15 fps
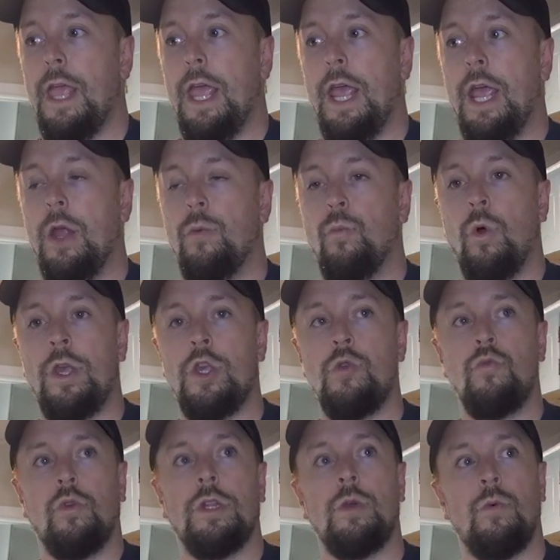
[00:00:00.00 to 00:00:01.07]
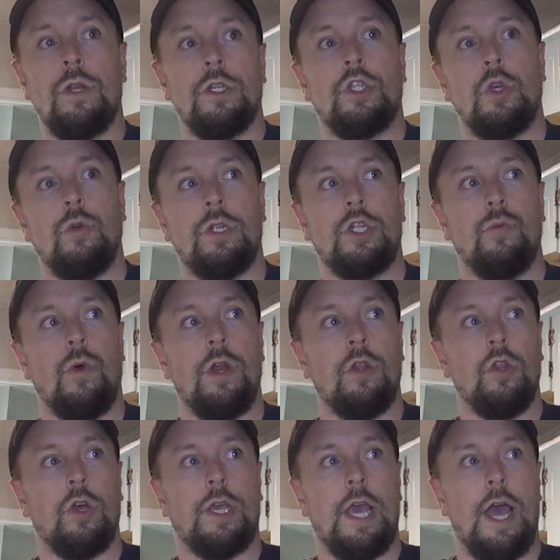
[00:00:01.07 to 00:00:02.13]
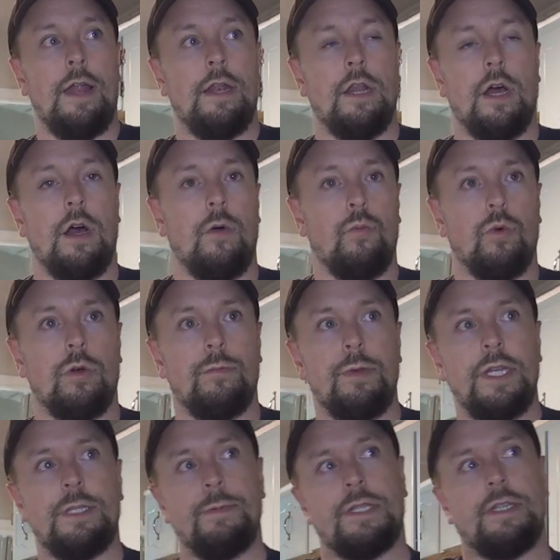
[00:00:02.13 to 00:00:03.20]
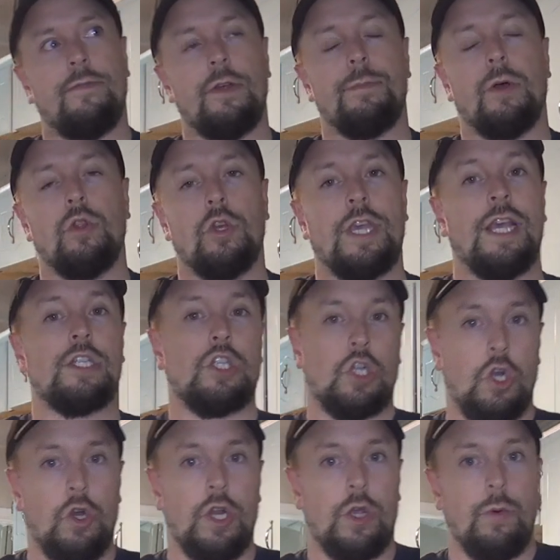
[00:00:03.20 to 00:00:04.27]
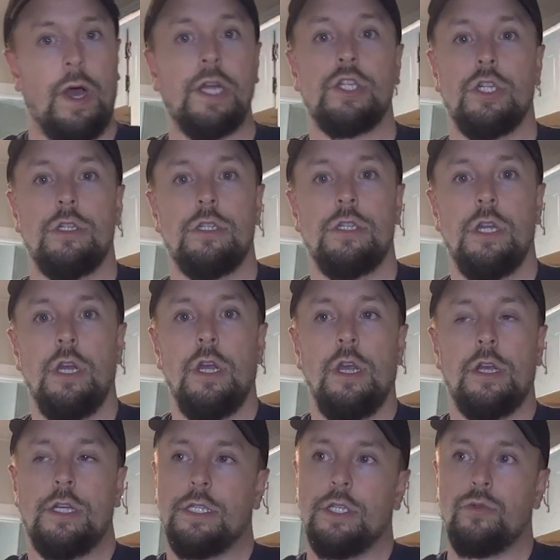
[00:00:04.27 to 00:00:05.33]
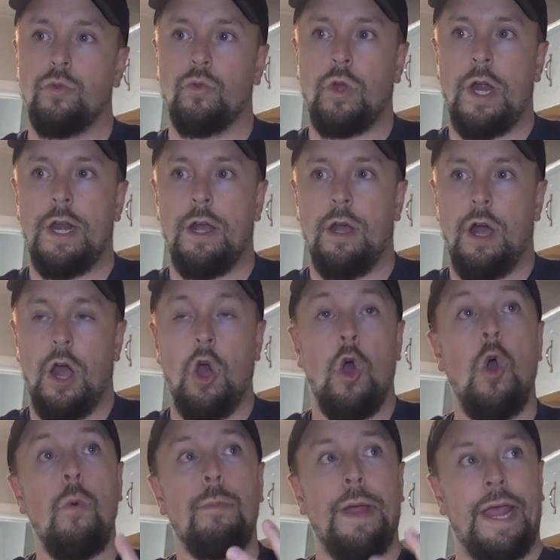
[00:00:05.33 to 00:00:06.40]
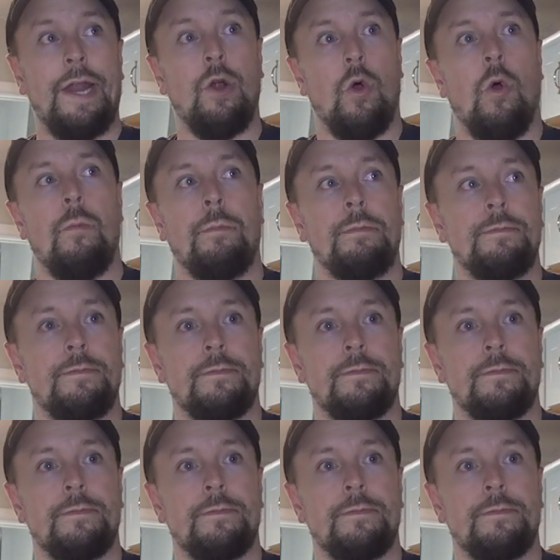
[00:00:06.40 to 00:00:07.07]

And what you really want to do is you want to look at, and uh, we'll be specific about looking at security questions because this will kind of, I hope, hit home.